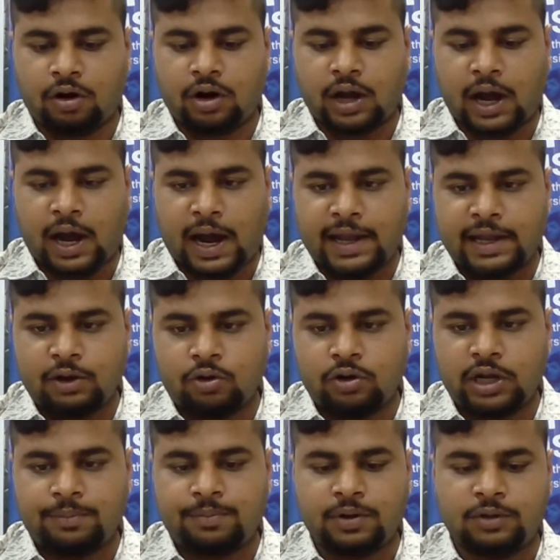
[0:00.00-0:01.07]
for
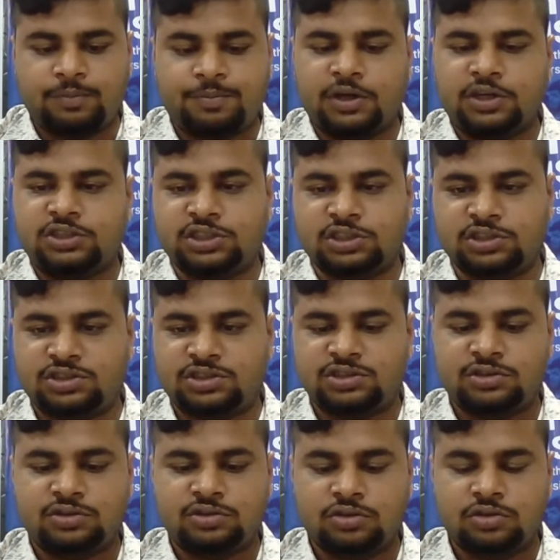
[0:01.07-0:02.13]
IoT
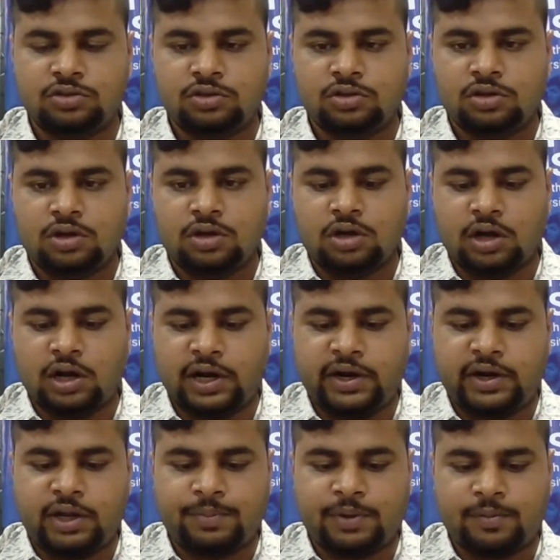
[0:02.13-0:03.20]
purchase,
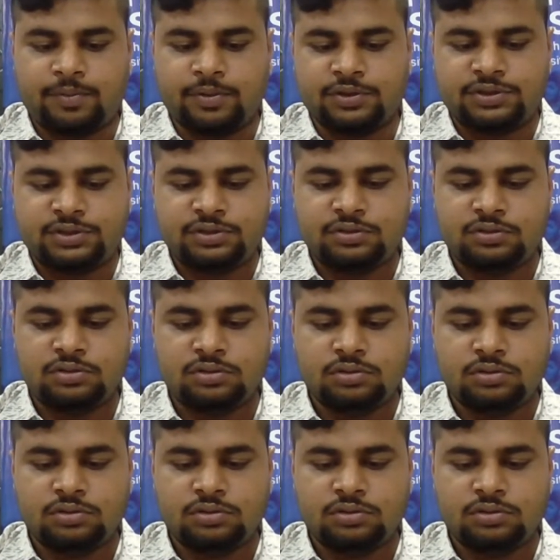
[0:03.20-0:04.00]
IoT purpose.